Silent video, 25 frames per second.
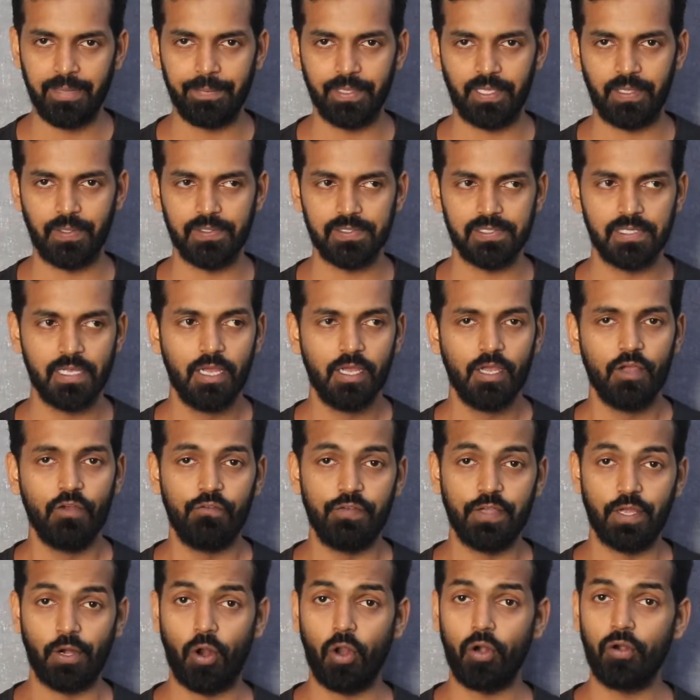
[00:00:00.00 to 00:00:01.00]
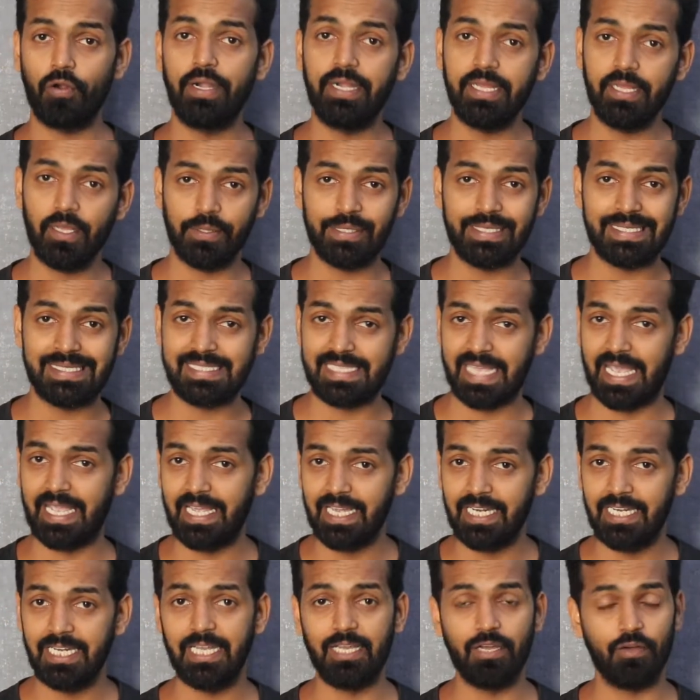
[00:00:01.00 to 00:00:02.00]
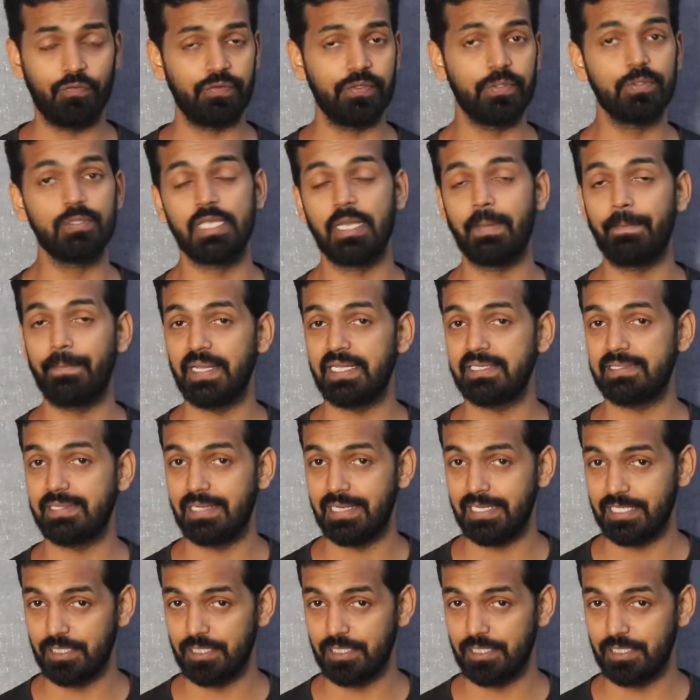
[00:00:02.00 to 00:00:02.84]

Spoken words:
because we are already on the second day of using Pixel